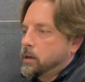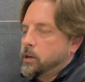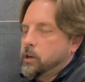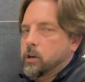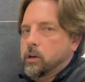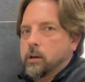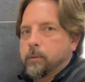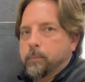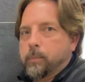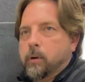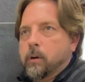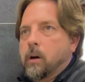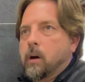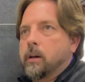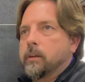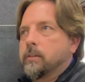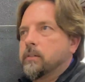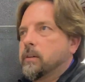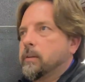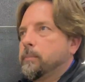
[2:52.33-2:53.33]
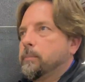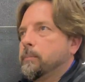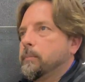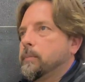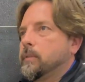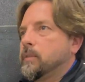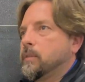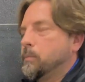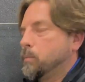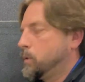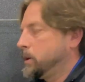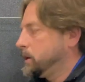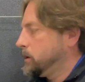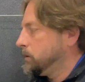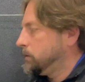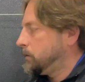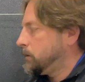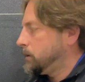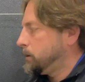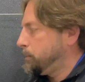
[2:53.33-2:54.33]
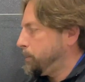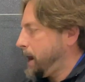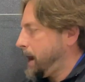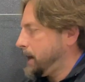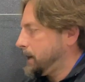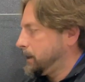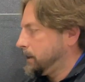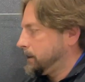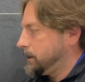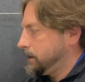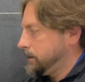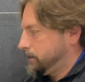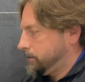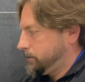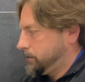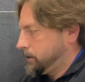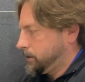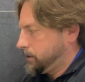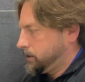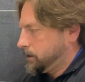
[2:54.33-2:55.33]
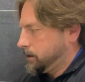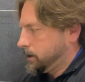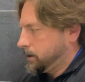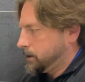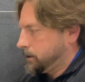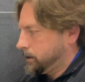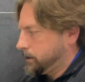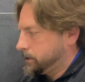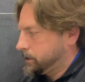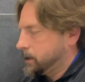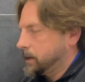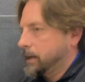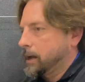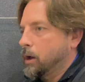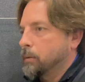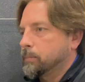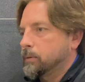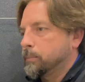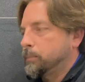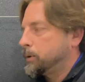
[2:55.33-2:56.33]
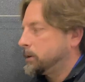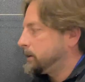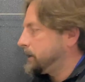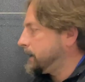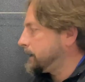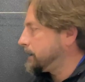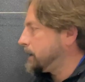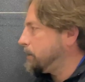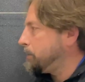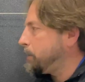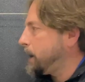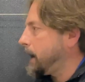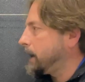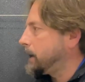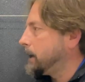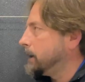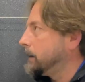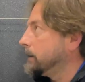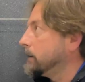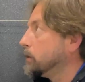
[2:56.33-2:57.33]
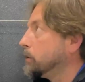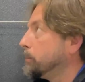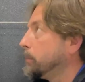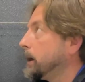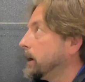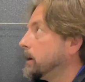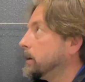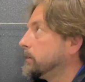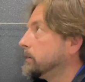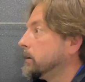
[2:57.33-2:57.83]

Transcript: you could put on some wheels on the back of this that is going to help to protect that back end a little better.